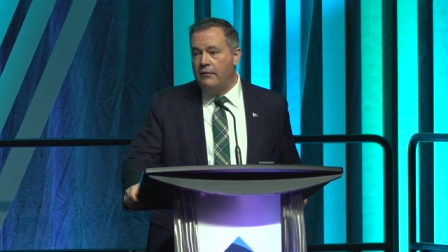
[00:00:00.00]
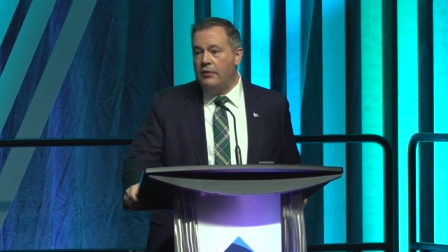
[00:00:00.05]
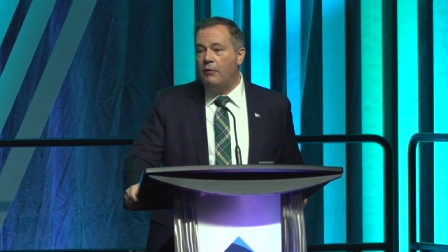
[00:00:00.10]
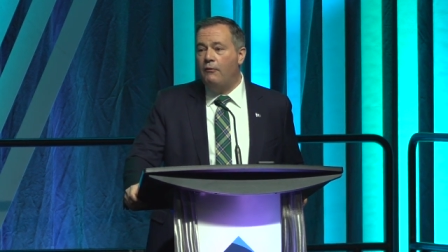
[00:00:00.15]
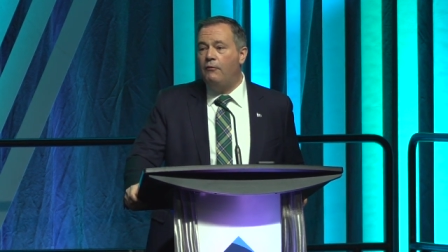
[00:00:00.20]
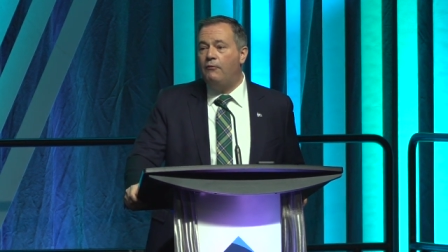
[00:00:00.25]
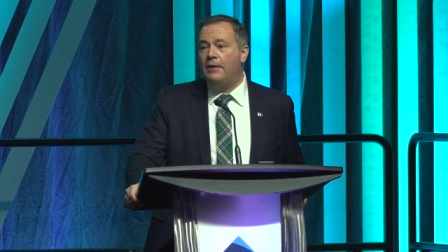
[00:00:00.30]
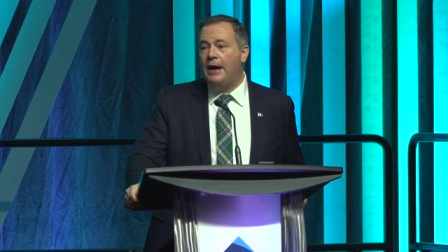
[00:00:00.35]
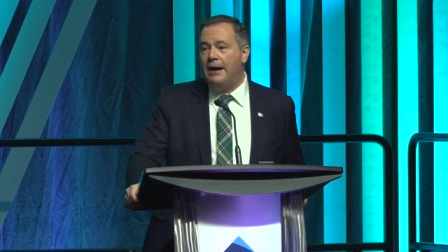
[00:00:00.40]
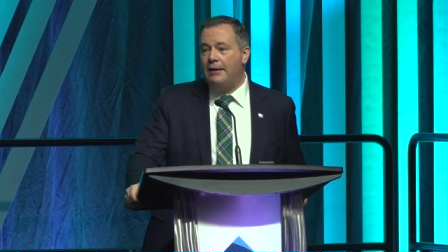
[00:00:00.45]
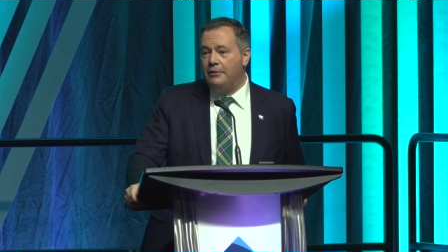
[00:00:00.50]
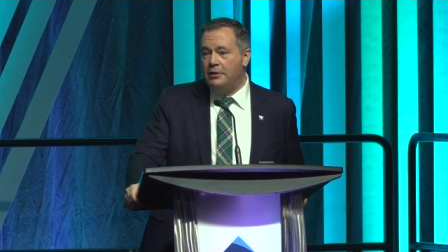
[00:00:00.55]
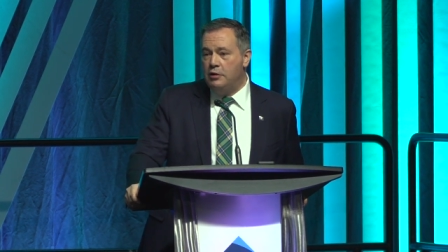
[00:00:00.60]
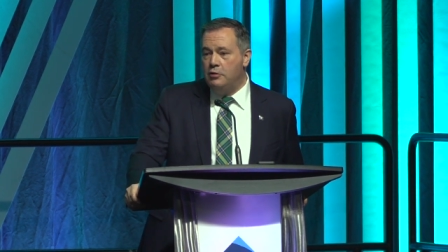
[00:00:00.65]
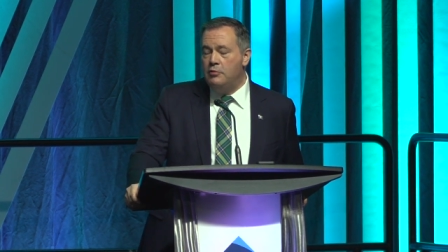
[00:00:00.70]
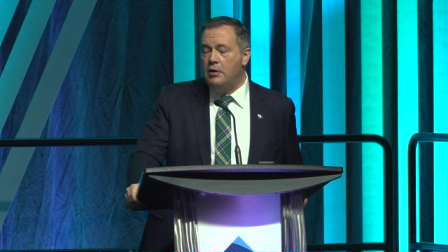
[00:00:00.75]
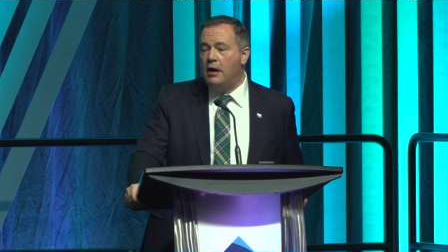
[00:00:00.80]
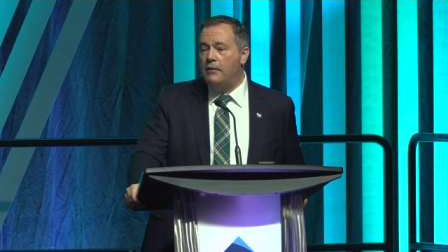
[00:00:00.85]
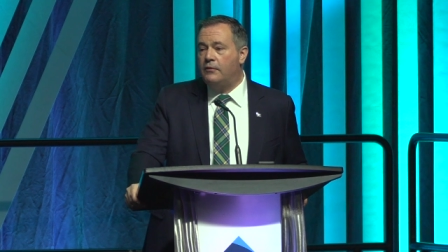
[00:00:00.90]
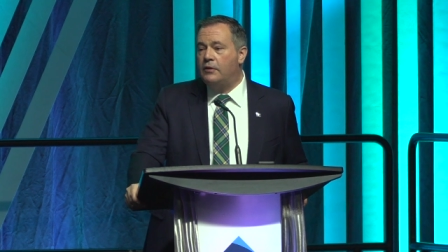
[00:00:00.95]
of the
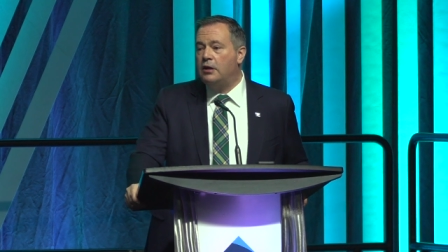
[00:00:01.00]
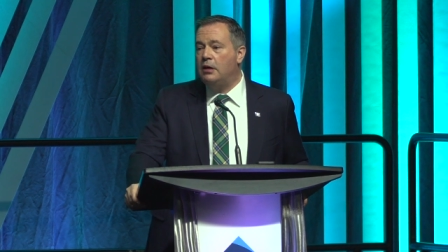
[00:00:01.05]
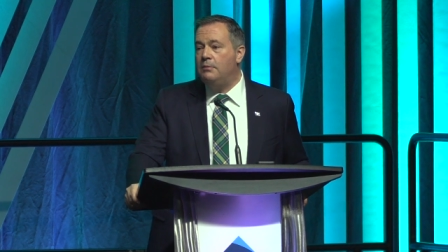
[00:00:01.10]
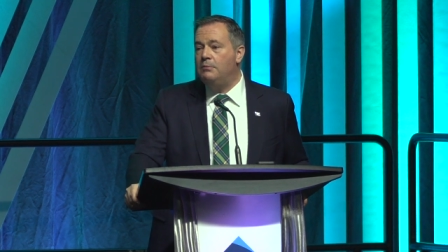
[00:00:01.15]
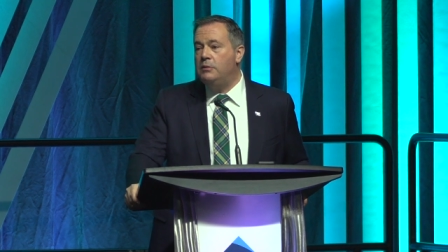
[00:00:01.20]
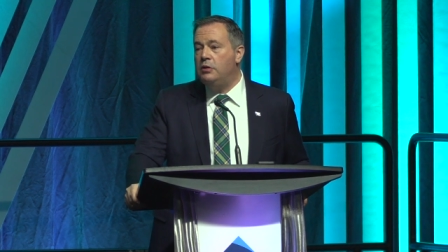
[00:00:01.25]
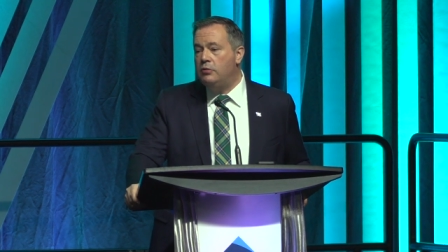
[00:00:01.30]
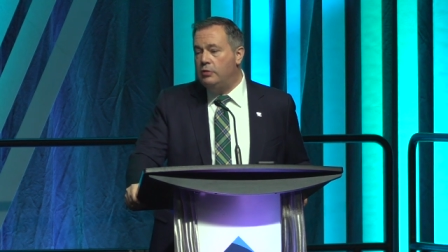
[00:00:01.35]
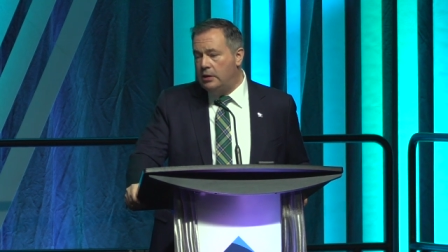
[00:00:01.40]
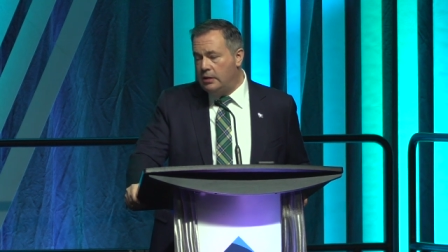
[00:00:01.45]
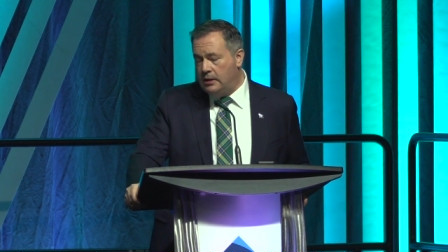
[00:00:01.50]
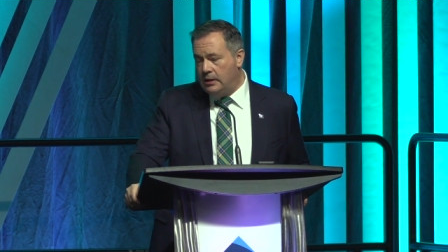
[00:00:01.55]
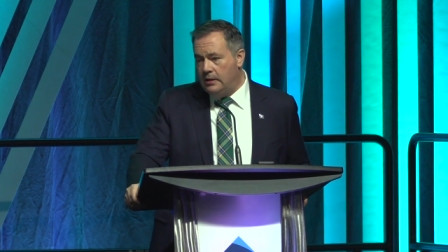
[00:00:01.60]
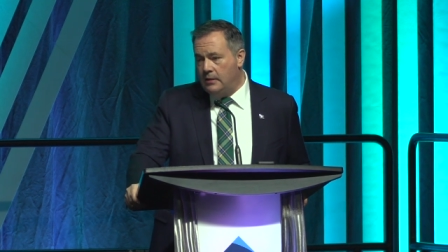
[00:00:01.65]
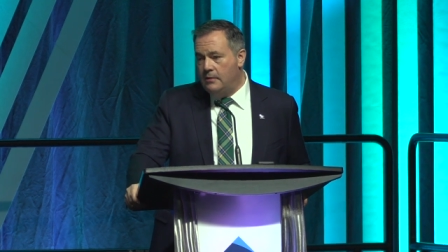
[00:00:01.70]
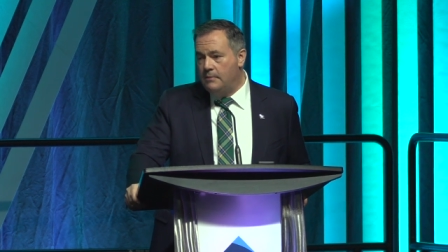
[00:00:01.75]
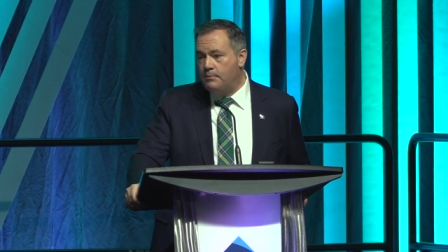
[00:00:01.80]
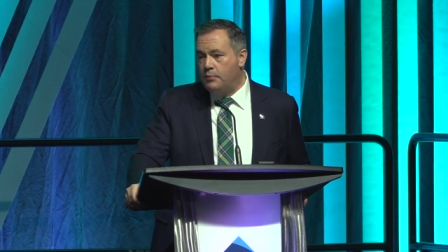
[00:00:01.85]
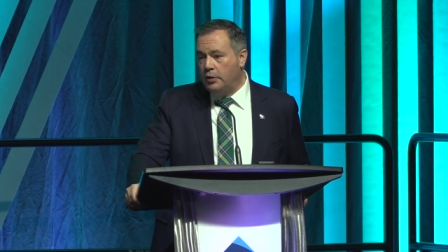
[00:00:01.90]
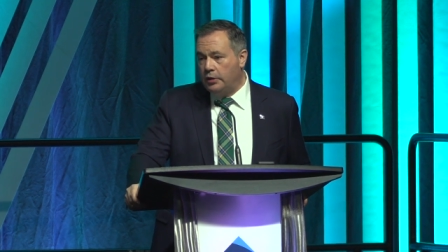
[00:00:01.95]
value of
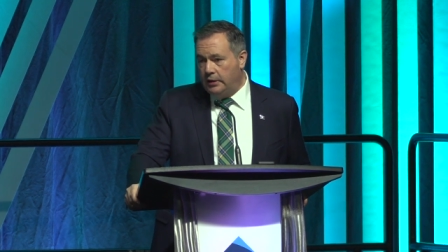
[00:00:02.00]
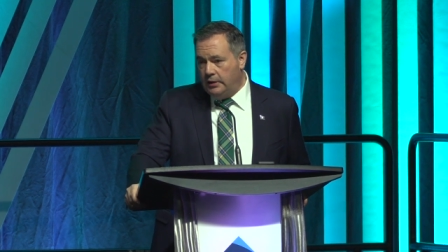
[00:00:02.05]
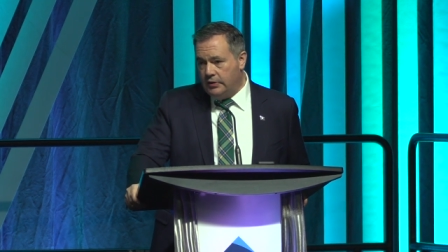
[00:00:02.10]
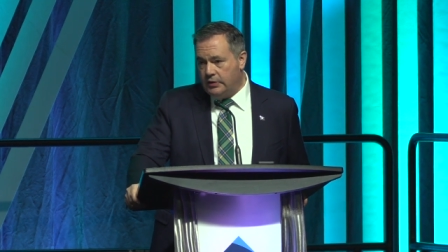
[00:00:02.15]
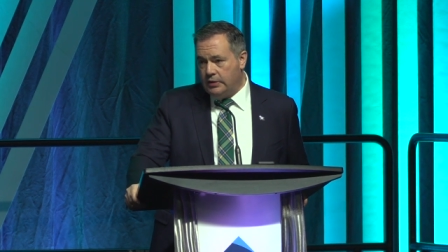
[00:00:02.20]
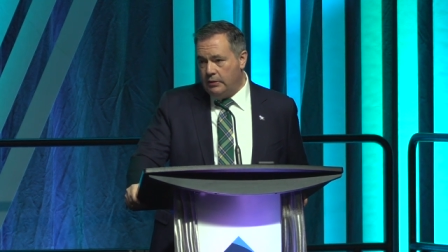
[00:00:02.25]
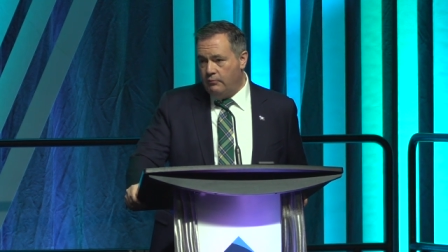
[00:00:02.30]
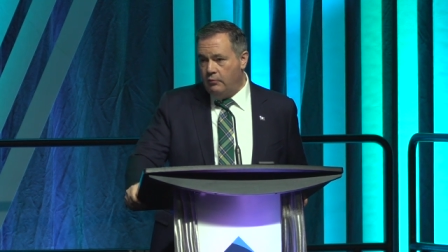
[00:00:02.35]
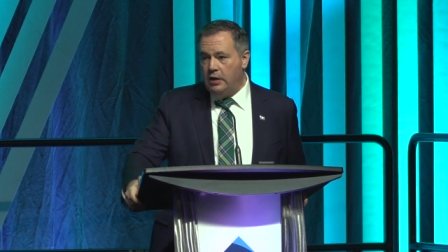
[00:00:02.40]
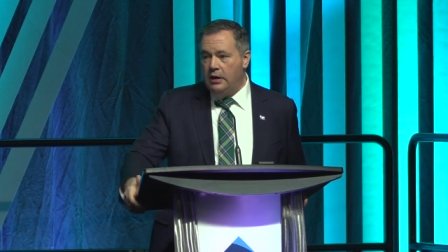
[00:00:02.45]
community policing.